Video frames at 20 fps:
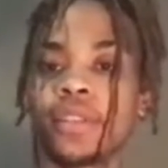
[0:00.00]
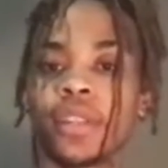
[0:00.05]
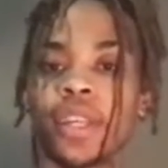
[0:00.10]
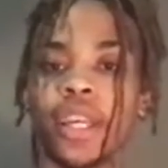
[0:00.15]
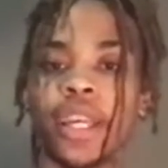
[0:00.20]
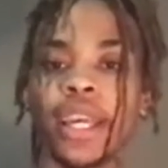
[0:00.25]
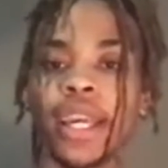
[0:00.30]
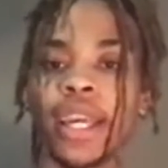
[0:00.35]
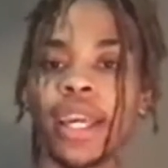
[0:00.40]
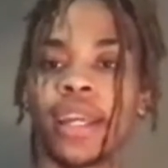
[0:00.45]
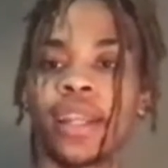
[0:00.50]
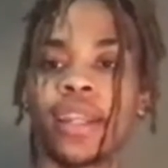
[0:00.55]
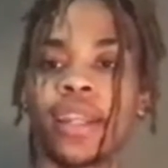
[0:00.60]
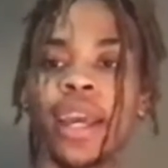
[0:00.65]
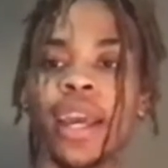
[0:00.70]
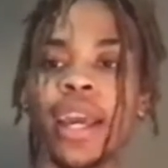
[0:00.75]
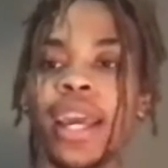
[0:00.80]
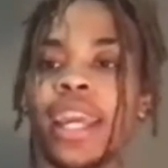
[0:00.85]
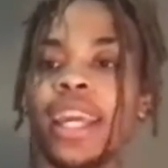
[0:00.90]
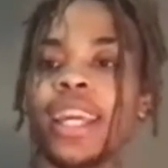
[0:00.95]
And
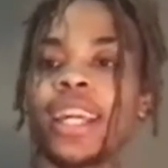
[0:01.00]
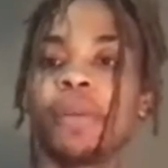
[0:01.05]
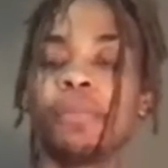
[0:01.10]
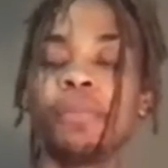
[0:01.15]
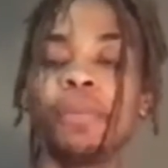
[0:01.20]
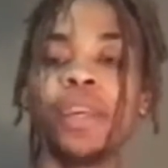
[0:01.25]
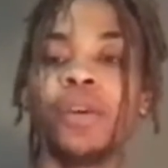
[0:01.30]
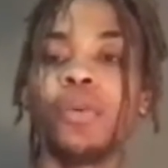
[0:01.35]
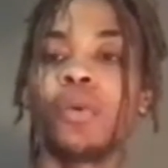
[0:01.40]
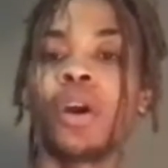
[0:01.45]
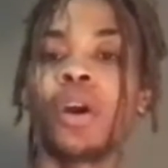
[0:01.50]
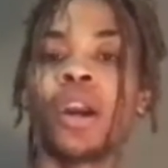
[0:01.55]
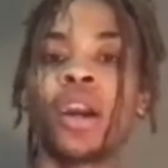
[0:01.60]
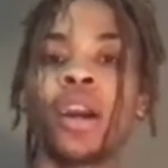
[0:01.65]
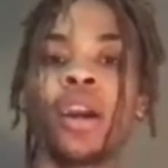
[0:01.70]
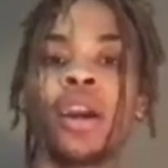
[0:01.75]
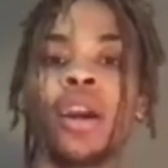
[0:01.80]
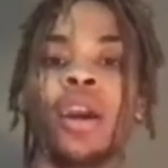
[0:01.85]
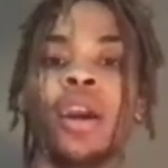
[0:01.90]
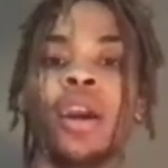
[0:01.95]
he could be where